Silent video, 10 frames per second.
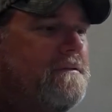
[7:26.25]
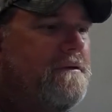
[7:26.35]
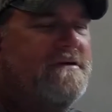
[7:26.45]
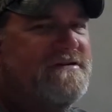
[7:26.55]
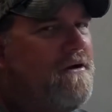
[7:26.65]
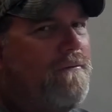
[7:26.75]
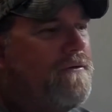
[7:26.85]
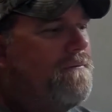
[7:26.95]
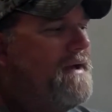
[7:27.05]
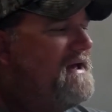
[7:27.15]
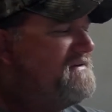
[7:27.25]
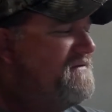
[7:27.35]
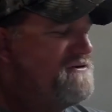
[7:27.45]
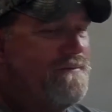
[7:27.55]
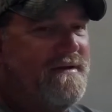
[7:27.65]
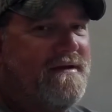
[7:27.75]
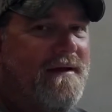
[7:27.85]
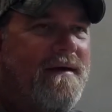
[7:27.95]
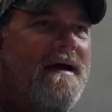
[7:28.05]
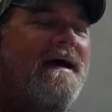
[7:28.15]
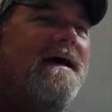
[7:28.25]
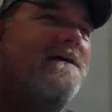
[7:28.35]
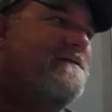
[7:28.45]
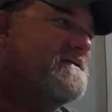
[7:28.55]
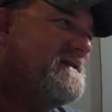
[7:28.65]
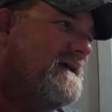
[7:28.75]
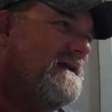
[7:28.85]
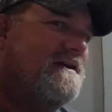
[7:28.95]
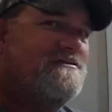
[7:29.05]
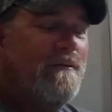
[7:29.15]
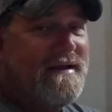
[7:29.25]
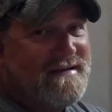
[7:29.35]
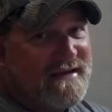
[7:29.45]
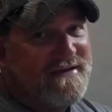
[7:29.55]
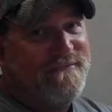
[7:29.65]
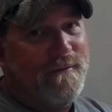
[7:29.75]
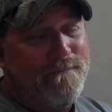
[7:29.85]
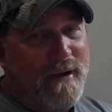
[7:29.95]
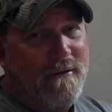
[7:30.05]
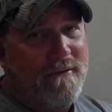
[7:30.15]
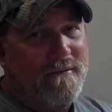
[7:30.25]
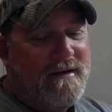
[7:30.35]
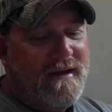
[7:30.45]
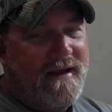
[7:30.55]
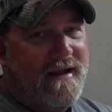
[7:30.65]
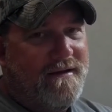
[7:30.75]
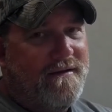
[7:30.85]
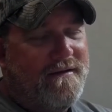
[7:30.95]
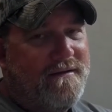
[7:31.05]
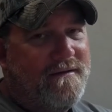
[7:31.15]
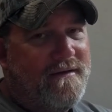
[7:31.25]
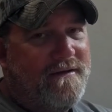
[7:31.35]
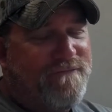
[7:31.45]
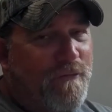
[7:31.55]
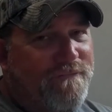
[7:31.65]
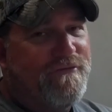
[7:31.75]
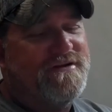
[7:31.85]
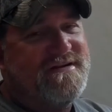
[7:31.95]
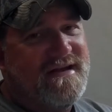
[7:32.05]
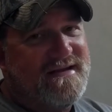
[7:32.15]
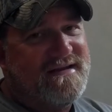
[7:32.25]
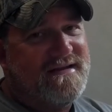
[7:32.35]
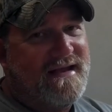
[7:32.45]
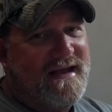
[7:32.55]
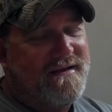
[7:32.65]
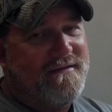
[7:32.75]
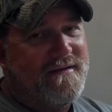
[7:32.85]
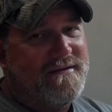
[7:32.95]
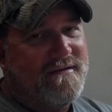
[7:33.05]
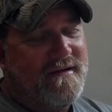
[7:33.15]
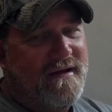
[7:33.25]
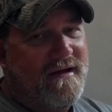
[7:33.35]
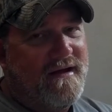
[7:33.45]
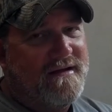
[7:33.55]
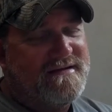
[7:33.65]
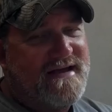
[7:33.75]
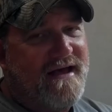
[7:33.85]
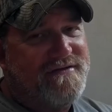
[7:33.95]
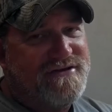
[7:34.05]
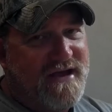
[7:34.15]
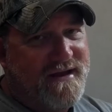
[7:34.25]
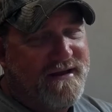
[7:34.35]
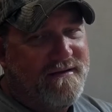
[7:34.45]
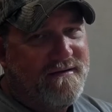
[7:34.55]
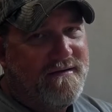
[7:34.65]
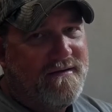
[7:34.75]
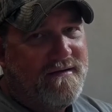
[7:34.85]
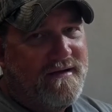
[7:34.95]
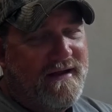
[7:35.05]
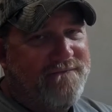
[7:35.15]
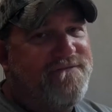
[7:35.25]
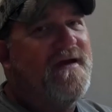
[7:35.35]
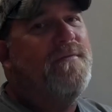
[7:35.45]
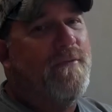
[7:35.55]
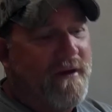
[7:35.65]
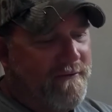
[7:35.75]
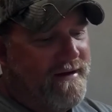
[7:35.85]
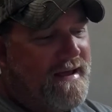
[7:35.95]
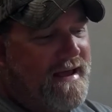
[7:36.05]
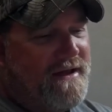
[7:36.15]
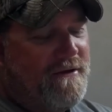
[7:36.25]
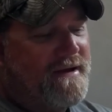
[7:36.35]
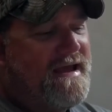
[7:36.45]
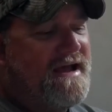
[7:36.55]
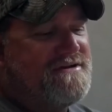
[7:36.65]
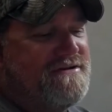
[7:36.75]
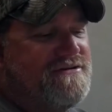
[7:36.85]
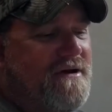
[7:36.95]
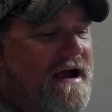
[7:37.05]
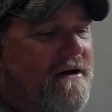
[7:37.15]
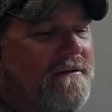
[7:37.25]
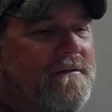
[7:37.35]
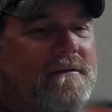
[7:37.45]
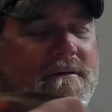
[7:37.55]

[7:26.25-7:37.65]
You're a saltwater bass fisherman type. If you're sitting in a 26-foot boat in 4-foot seas at the end of the South Jetty in February, and you're catching trout